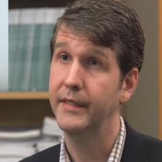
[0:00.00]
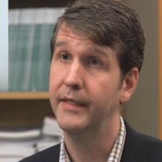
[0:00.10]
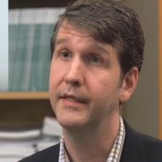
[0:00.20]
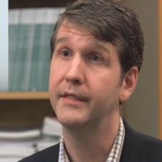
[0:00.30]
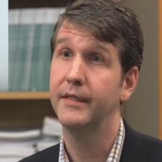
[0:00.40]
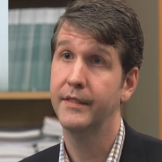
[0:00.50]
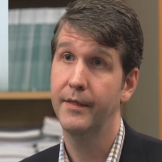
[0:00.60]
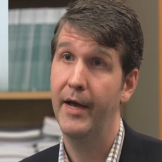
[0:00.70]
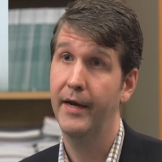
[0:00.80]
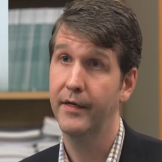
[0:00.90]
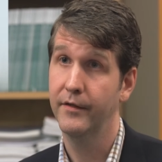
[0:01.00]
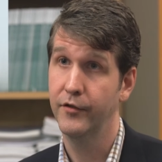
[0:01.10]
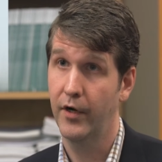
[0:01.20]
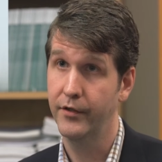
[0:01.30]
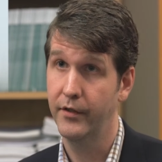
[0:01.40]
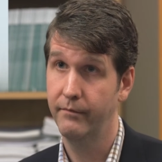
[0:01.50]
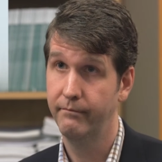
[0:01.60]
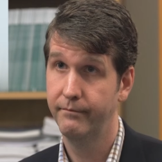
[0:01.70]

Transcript: and systematic instruction.